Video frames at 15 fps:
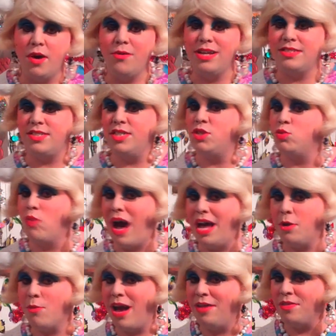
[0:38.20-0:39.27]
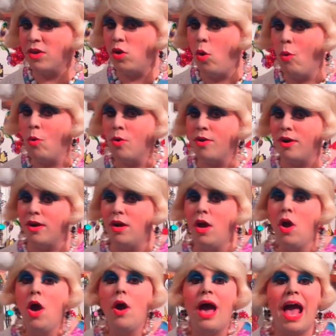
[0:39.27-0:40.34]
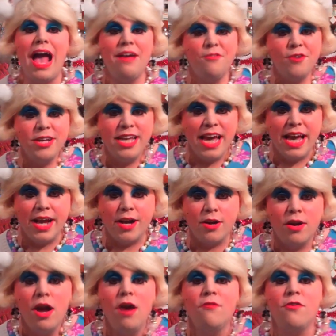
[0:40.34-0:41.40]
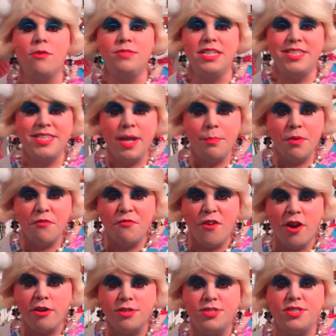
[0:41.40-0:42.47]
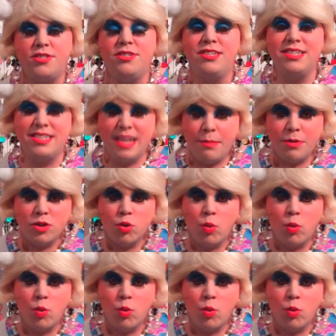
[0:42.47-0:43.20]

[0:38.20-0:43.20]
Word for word: so it's just right around the corner. Every year, from December 1st to December